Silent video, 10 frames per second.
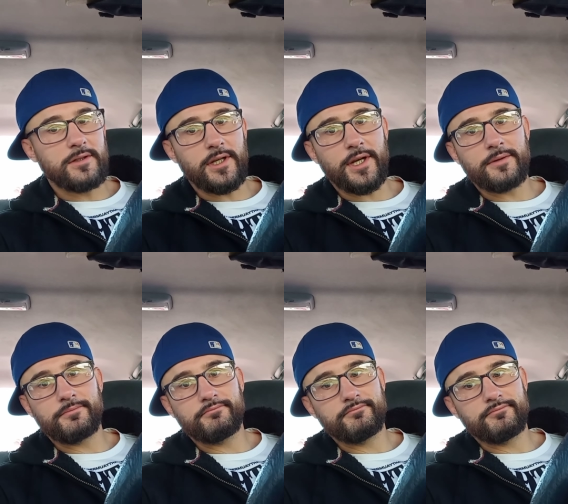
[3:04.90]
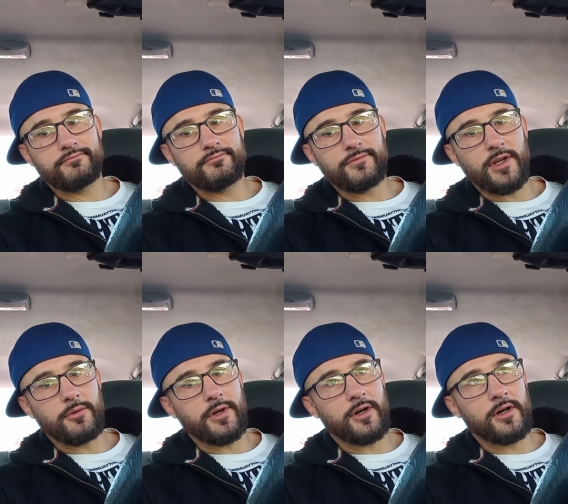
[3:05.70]
yeah here
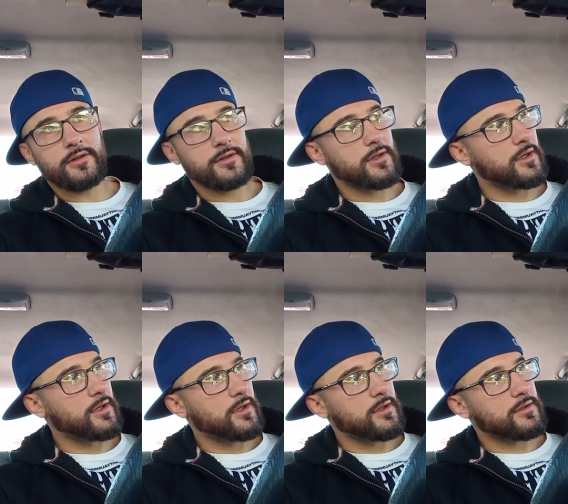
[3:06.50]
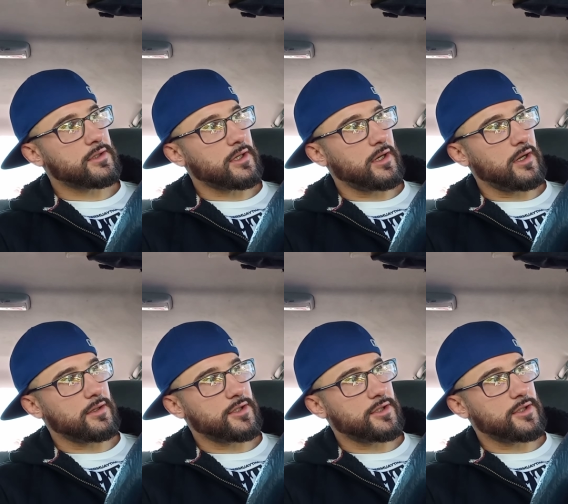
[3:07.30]
we are it's uh,